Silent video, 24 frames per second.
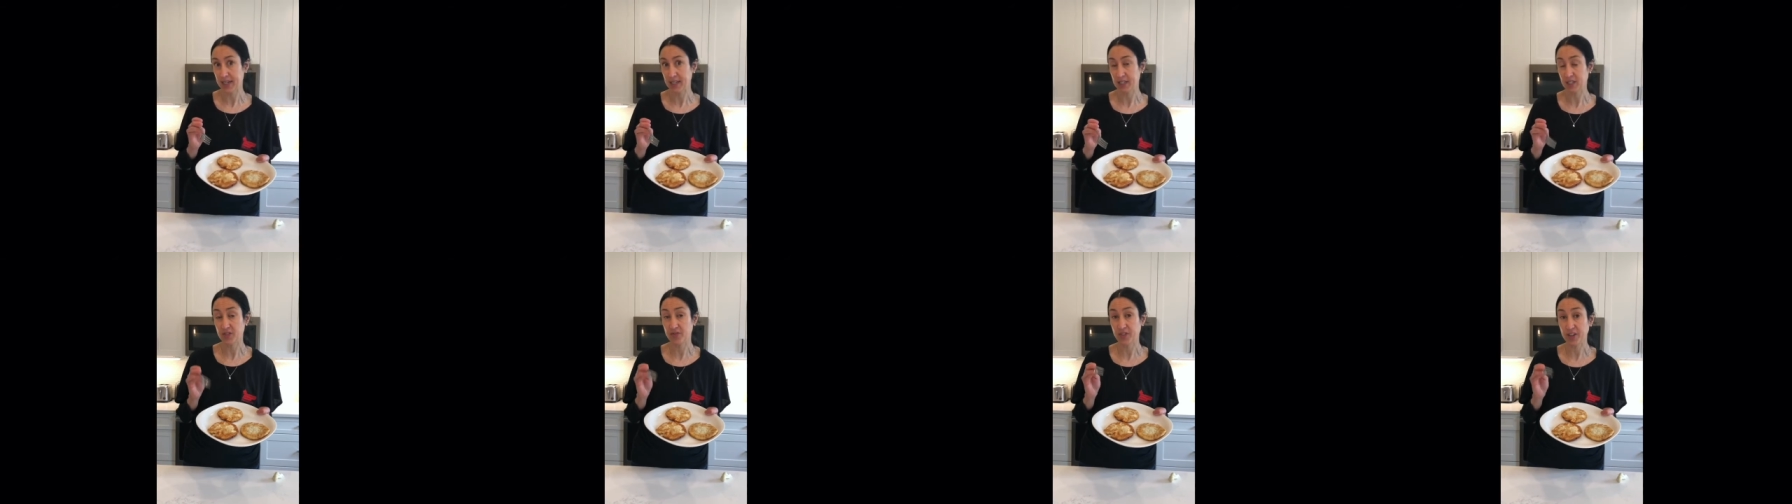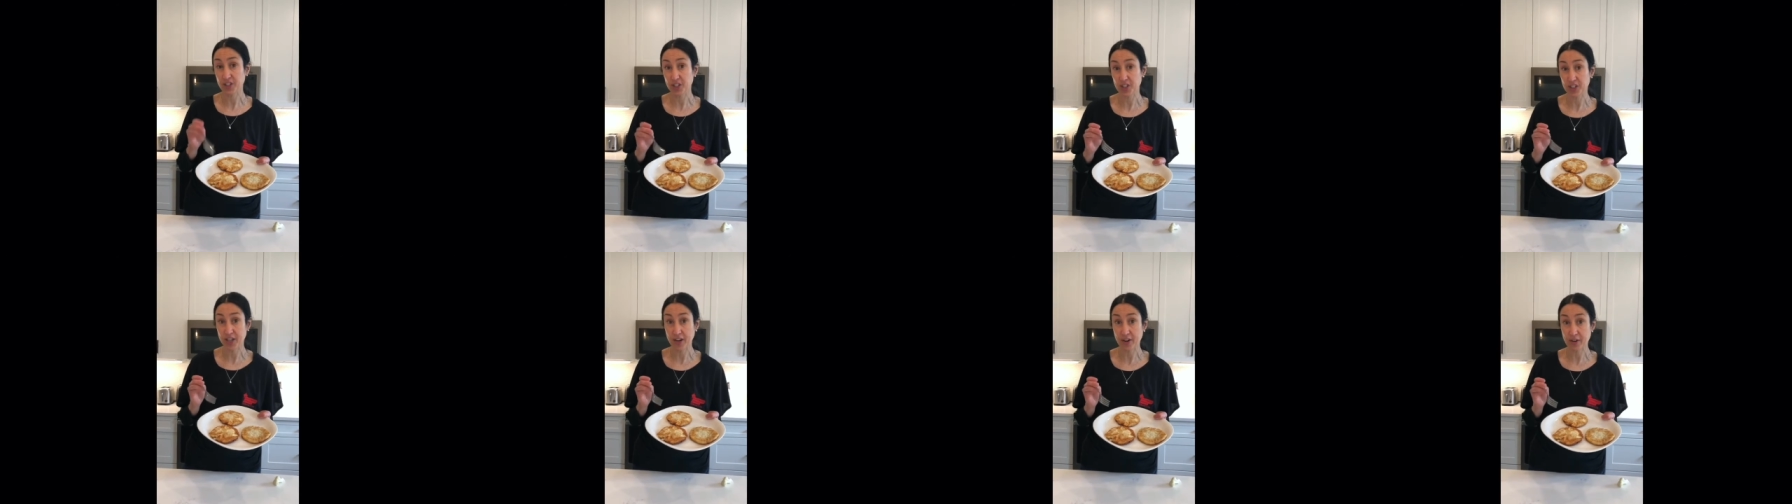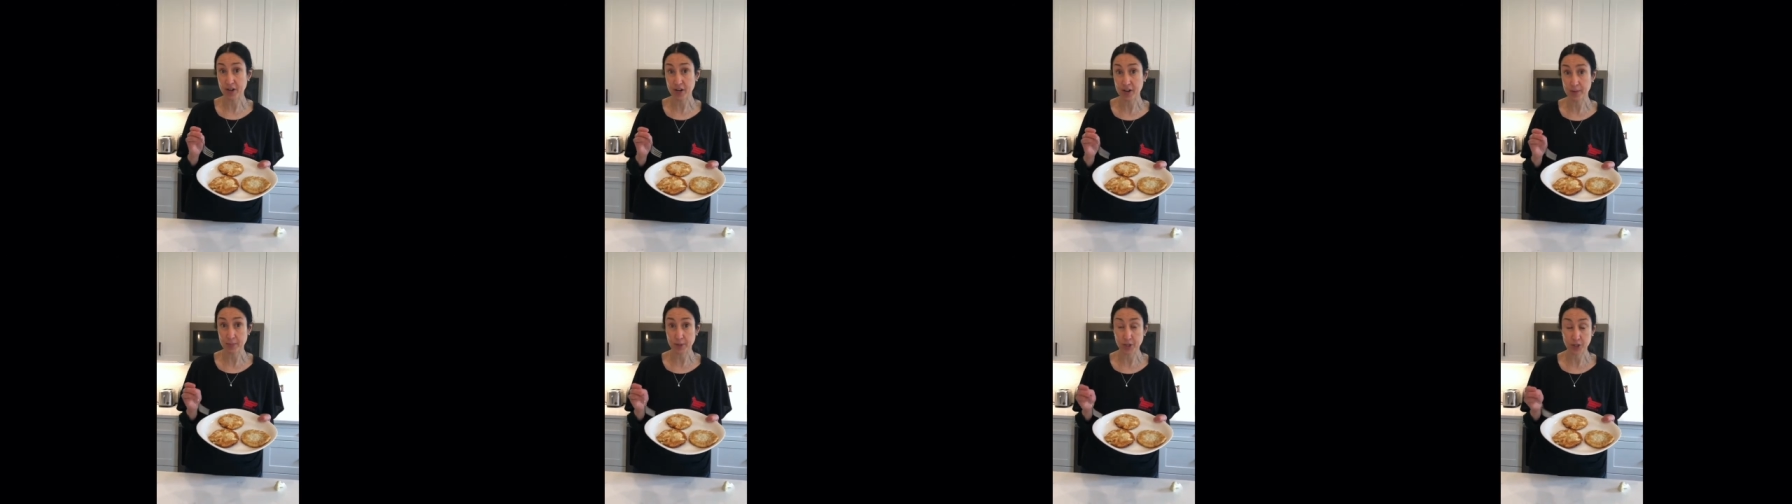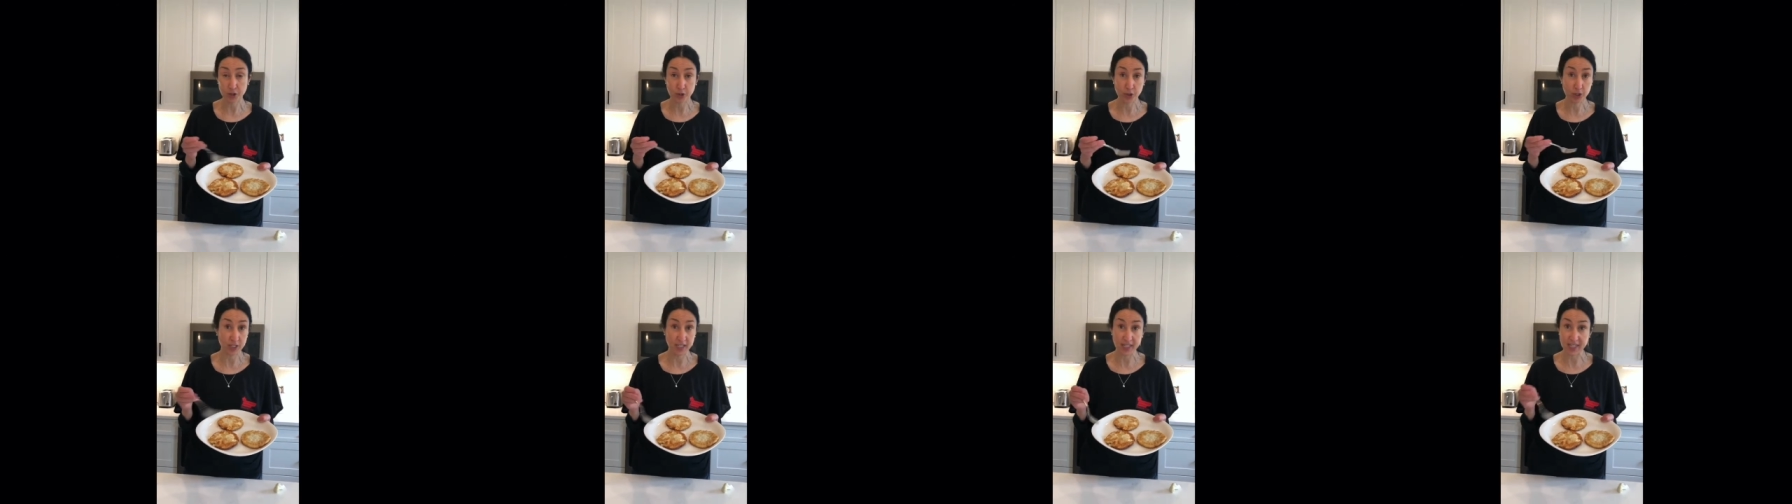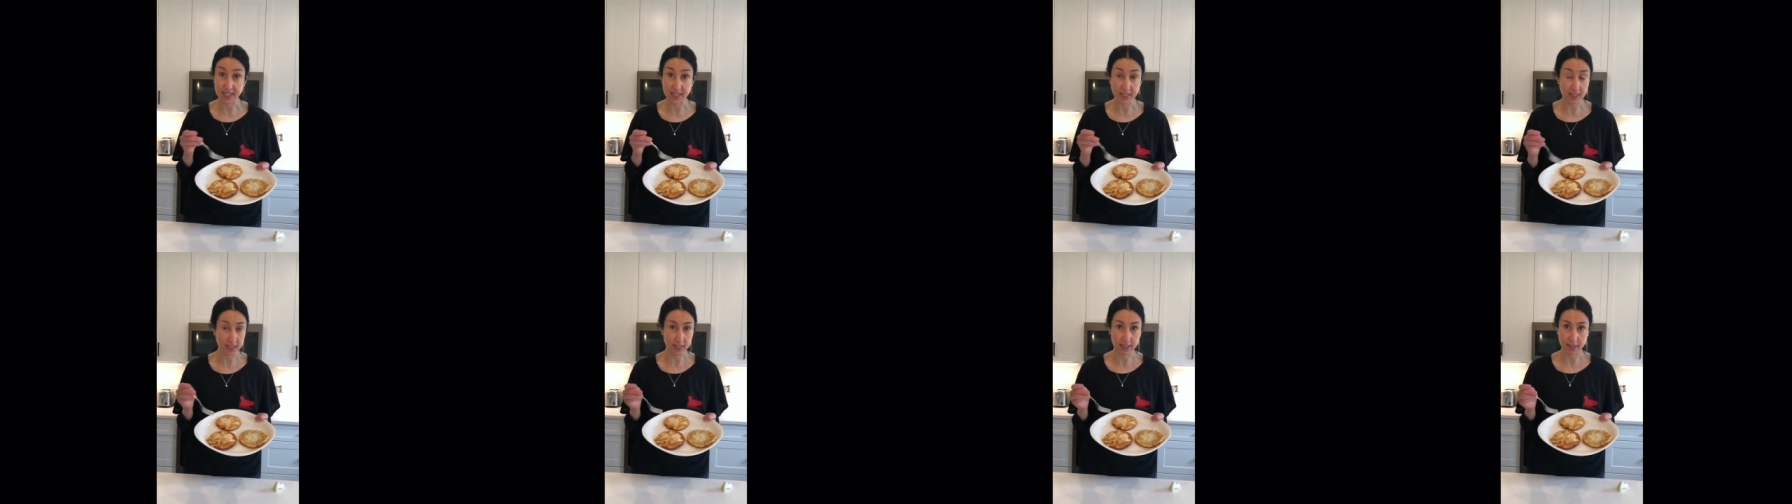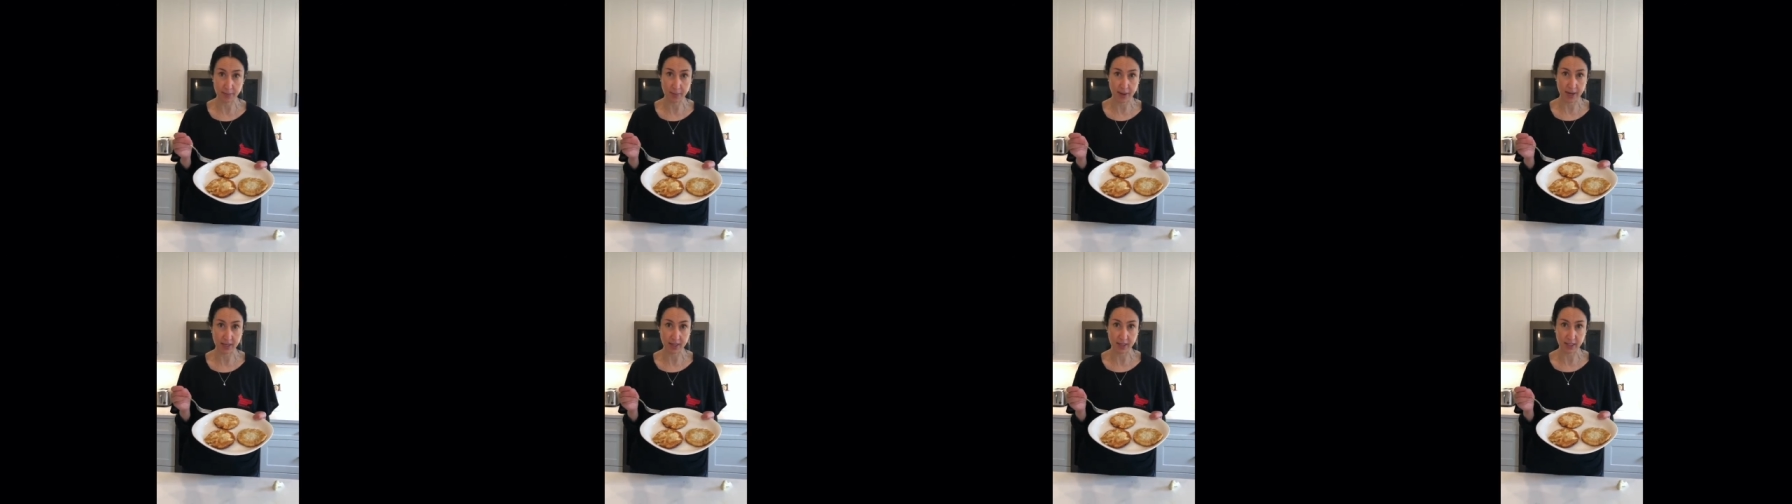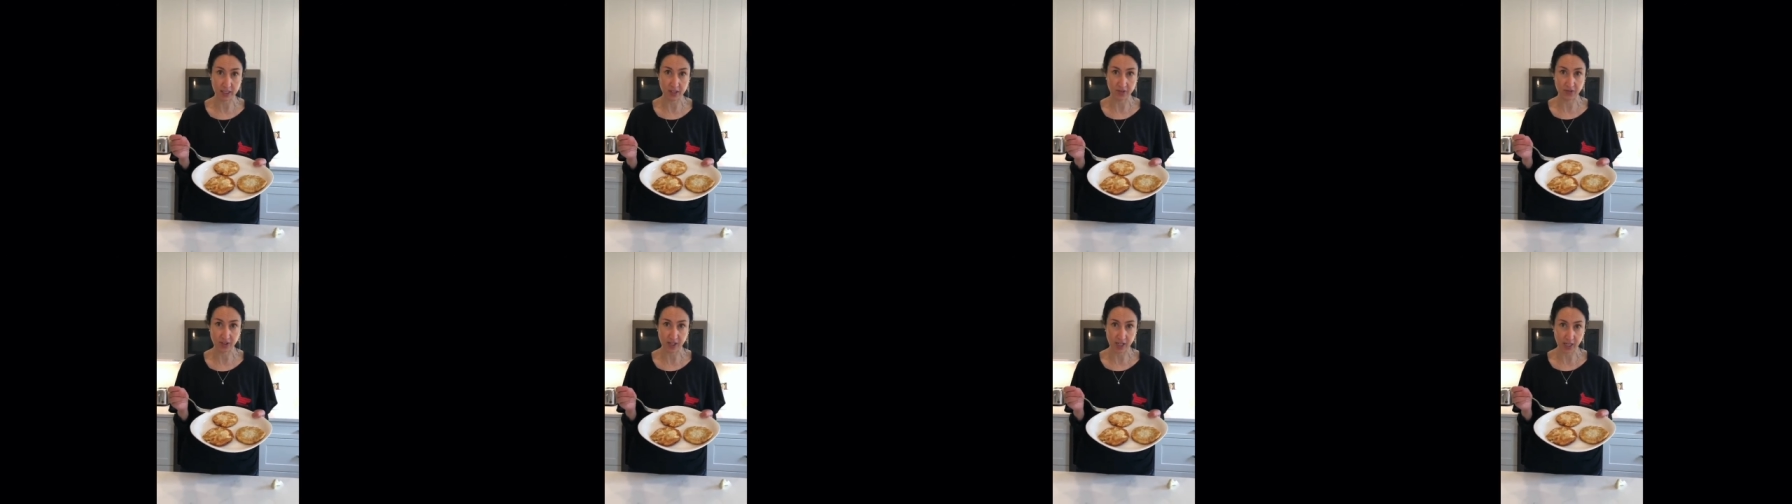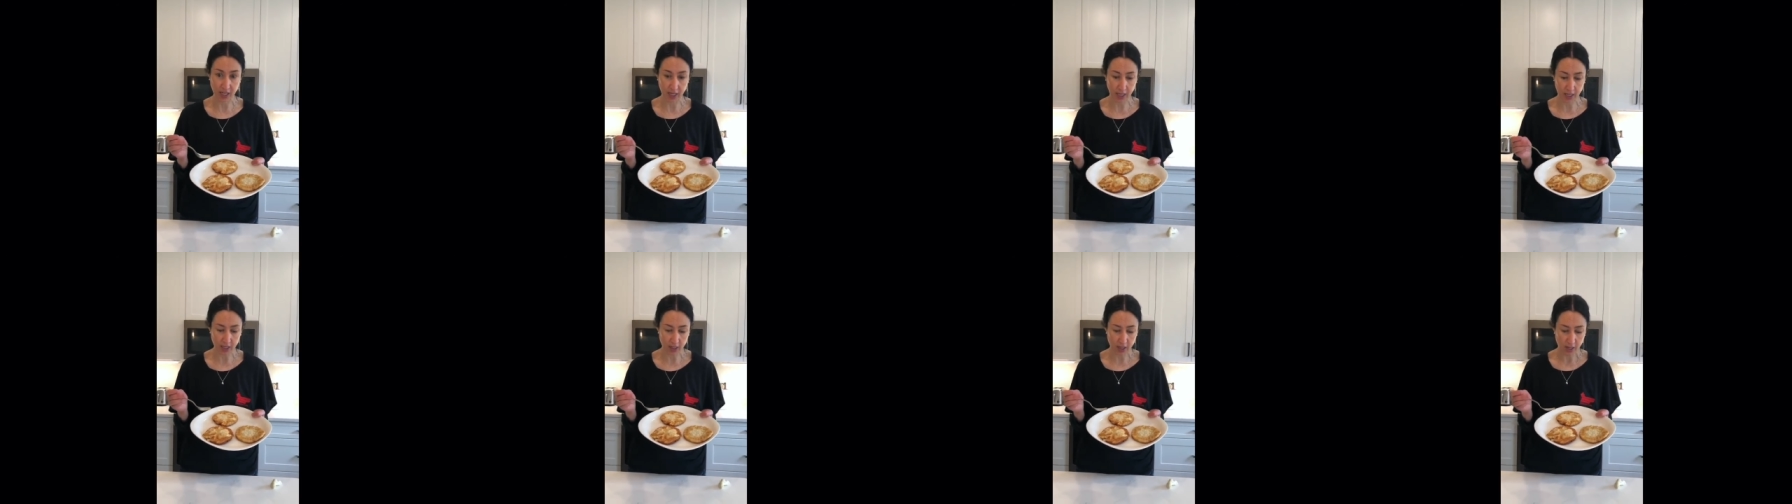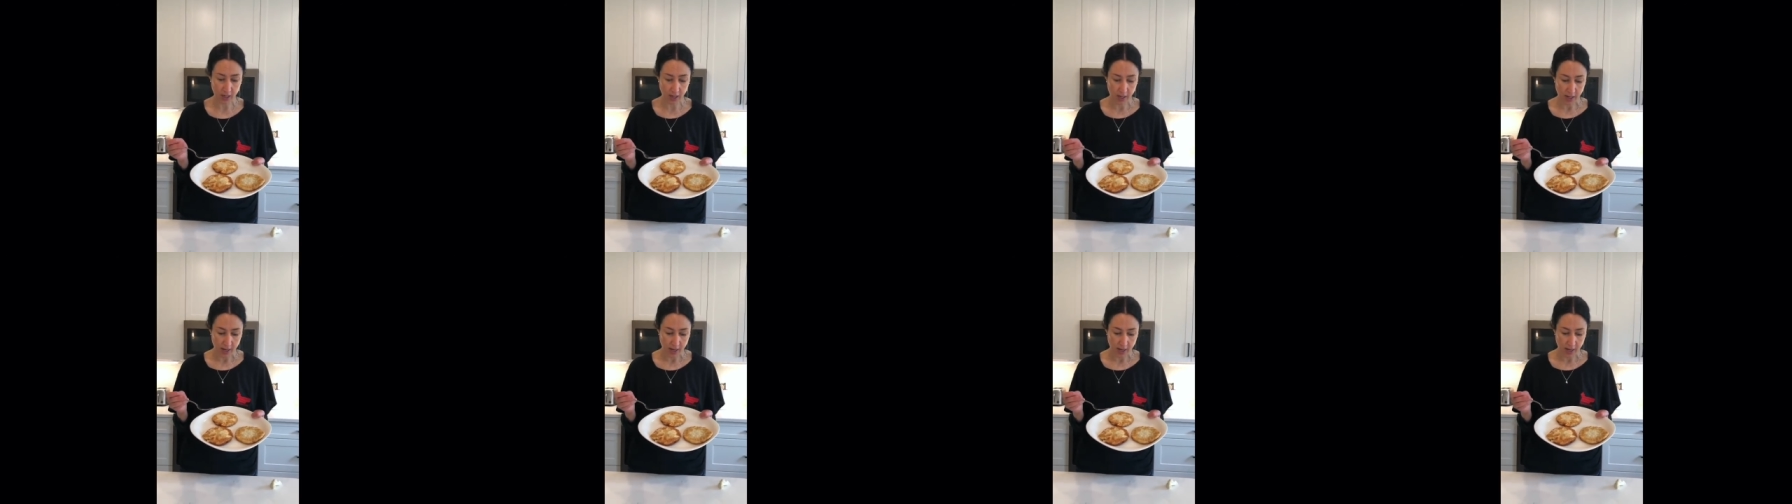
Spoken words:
it's vegetarian, but you could easily make this vegan.